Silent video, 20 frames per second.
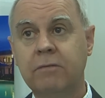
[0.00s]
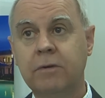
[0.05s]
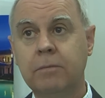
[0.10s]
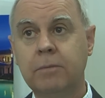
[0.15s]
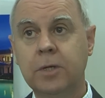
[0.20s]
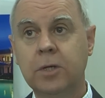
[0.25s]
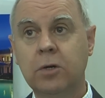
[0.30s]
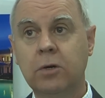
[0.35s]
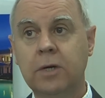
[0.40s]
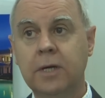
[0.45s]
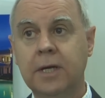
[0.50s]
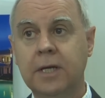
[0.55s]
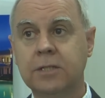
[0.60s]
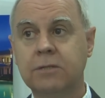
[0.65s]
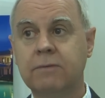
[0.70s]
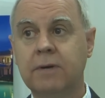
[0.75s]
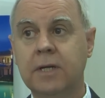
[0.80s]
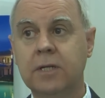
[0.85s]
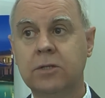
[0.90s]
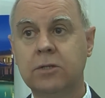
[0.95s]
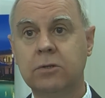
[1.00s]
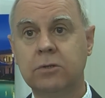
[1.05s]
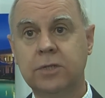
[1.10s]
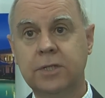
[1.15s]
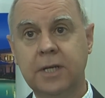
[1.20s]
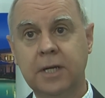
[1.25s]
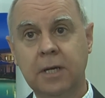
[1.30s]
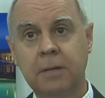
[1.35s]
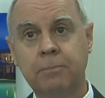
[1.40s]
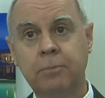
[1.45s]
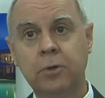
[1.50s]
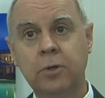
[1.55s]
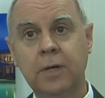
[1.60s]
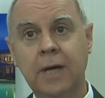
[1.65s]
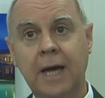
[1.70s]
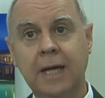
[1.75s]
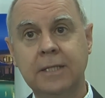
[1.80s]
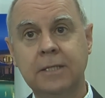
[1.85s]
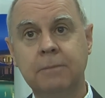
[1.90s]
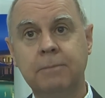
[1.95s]
we will be going as well to Singapore,
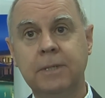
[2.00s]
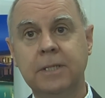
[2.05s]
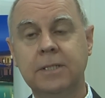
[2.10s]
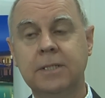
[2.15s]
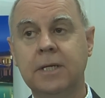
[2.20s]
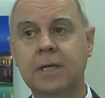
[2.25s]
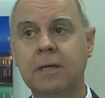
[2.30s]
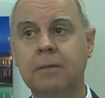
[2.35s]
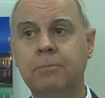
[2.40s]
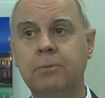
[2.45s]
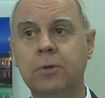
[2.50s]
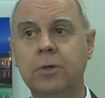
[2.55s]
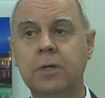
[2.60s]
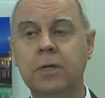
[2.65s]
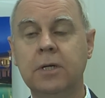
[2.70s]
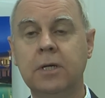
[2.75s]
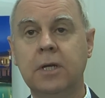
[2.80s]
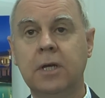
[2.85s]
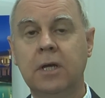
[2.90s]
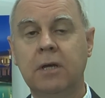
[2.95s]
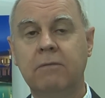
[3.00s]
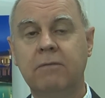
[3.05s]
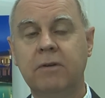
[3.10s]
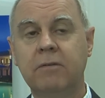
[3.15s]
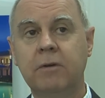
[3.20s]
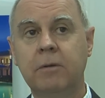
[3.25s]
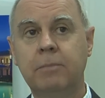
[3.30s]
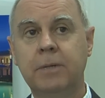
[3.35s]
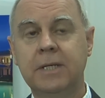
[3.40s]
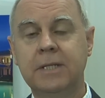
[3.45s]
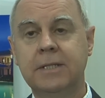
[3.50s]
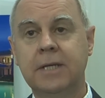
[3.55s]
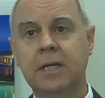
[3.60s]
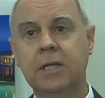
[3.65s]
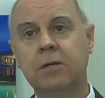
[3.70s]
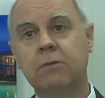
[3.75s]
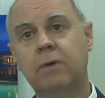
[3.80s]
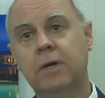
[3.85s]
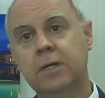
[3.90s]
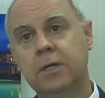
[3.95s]
ITB Singapore. We will be
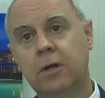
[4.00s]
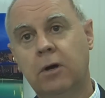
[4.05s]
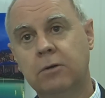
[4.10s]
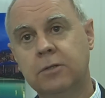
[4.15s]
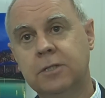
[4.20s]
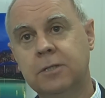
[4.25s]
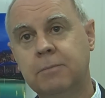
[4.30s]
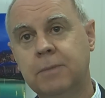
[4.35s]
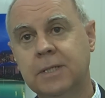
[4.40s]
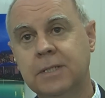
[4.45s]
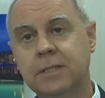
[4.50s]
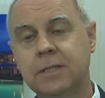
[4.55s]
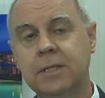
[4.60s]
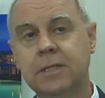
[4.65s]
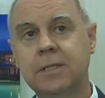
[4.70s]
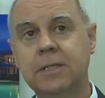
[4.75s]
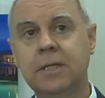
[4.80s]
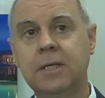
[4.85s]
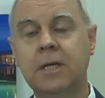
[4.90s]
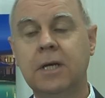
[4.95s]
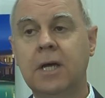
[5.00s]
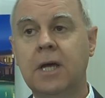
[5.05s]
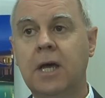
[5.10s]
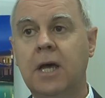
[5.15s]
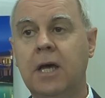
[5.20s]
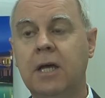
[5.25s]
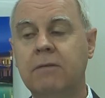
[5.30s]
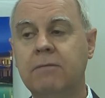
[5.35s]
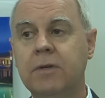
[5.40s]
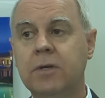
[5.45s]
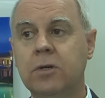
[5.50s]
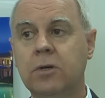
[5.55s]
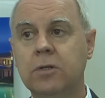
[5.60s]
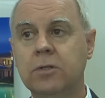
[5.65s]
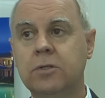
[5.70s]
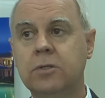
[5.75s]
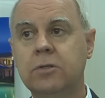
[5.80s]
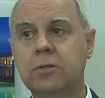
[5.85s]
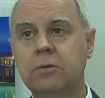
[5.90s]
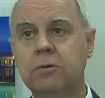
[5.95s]
attending one in Ho Chi Minh City, and we're
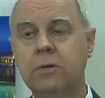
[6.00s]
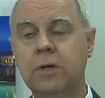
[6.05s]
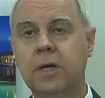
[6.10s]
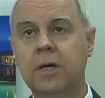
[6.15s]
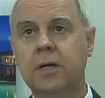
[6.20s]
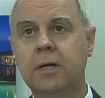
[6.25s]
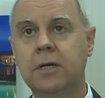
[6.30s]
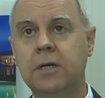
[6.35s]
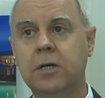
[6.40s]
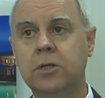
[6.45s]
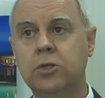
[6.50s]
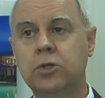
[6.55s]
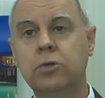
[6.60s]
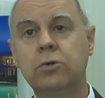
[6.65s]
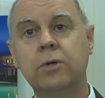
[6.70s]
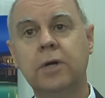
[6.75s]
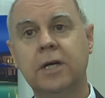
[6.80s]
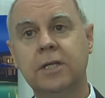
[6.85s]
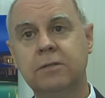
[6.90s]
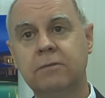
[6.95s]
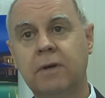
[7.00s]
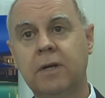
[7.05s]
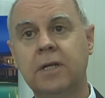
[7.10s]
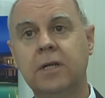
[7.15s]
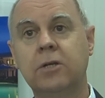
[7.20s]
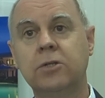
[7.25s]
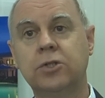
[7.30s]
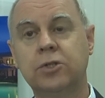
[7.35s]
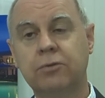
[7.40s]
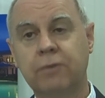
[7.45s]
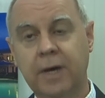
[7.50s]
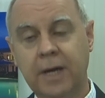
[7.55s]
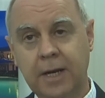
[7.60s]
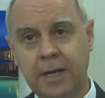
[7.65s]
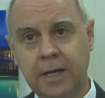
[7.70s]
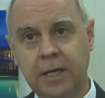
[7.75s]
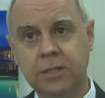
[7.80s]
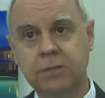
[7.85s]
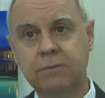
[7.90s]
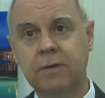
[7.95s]
going to do a, uh, a tour as well in
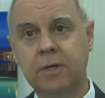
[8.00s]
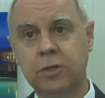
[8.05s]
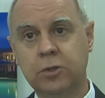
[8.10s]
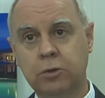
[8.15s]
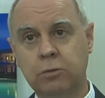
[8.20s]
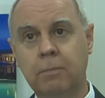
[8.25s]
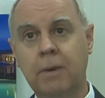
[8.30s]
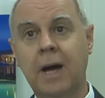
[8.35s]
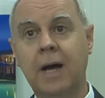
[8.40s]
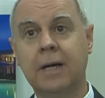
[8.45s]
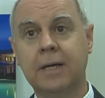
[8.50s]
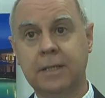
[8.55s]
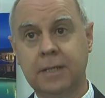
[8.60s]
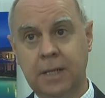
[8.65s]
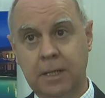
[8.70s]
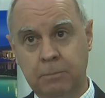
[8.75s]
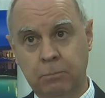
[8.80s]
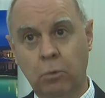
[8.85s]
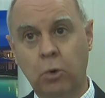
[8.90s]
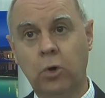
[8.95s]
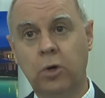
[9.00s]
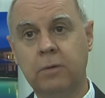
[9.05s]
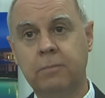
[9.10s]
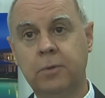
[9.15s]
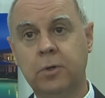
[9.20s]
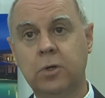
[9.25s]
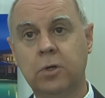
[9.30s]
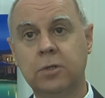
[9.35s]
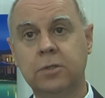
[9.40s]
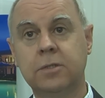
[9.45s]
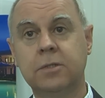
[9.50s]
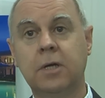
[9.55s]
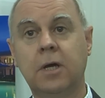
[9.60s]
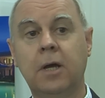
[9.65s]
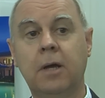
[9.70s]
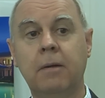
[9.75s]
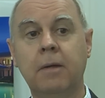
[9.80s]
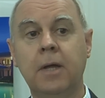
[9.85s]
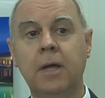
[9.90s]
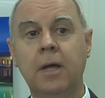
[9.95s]
Australia as well to market it more because.
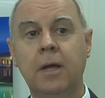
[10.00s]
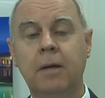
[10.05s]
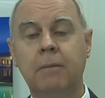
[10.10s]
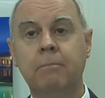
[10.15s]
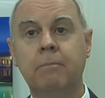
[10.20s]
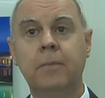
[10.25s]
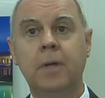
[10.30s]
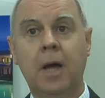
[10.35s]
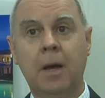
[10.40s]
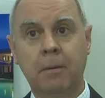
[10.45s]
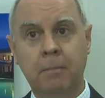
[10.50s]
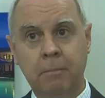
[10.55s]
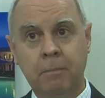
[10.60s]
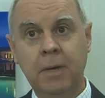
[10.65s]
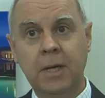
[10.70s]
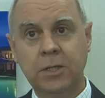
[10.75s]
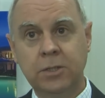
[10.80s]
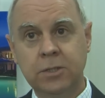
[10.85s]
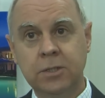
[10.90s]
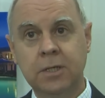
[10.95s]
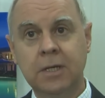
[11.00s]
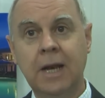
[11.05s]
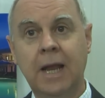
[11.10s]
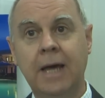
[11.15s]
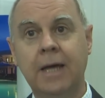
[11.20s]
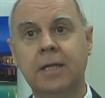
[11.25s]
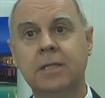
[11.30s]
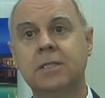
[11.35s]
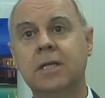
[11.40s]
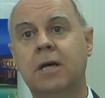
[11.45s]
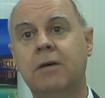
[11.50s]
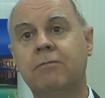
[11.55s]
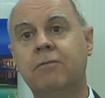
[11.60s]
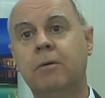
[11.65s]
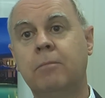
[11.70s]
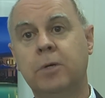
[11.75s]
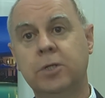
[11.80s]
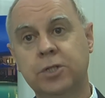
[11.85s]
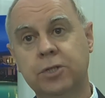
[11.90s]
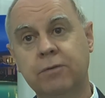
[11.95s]
Uh, our major clients are
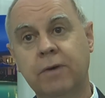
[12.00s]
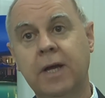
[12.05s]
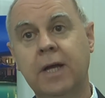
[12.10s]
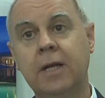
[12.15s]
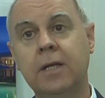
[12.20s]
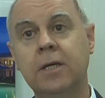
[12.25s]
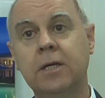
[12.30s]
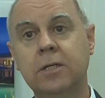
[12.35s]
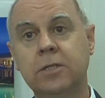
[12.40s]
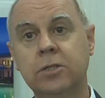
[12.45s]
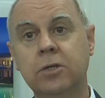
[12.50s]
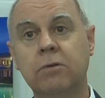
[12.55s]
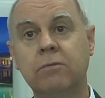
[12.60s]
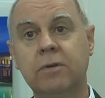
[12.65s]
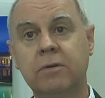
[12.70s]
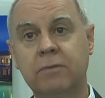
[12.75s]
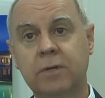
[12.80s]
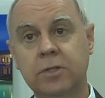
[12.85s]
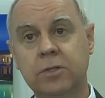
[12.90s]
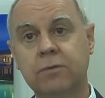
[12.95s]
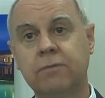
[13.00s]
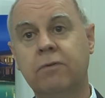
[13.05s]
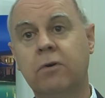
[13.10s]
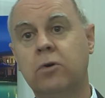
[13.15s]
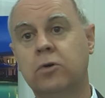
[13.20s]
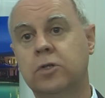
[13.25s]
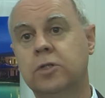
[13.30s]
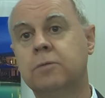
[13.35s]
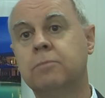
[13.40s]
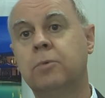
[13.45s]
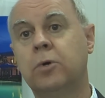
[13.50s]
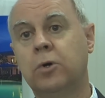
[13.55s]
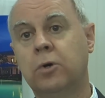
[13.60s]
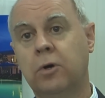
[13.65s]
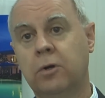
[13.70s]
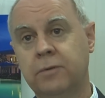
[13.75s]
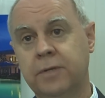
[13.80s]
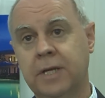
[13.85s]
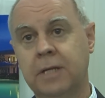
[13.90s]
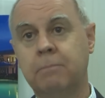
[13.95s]
from Australia, so we want to focus
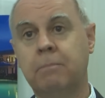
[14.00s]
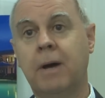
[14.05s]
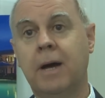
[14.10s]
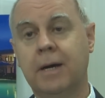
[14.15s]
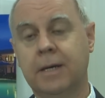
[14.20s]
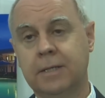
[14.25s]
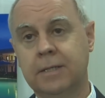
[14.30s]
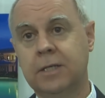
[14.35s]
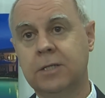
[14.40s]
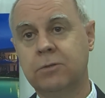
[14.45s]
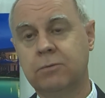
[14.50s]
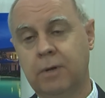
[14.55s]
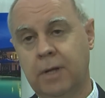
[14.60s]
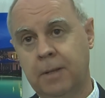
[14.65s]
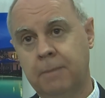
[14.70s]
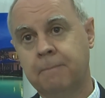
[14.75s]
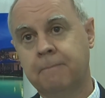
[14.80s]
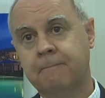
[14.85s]
more on that market as well.